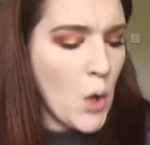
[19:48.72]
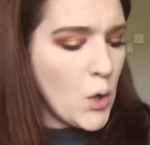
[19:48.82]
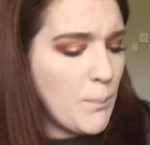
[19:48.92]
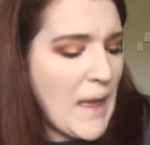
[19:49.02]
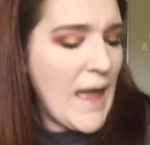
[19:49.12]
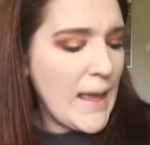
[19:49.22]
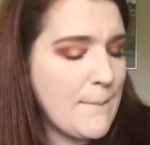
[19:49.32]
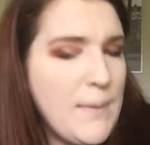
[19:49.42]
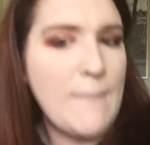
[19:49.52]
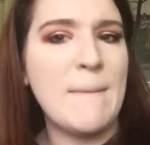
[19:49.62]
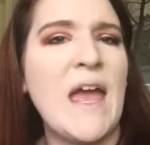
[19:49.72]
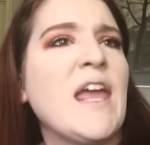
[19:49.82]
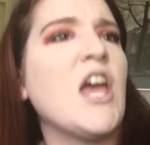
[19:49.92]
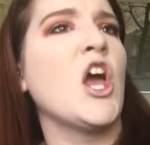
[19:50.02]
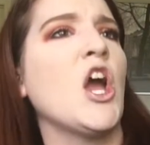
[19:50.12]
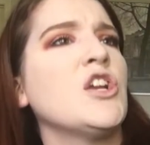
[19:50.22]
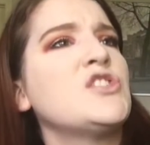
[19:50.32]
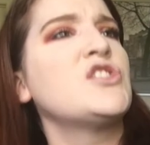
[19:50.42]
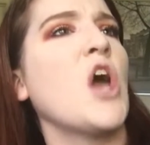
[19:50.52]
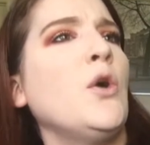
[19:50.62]
Ooh, baby, make it hurt
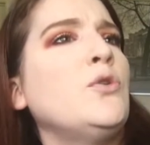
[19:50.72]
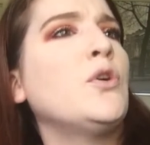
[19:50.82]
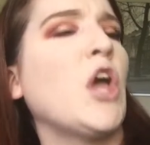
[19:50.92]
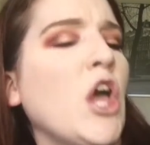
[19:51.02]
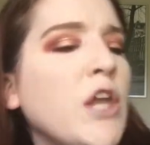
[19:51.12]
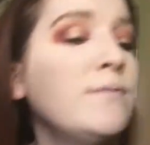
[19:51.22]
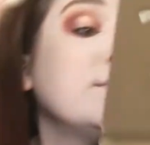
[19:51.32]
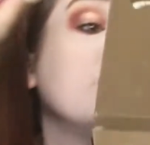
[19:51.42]
so good.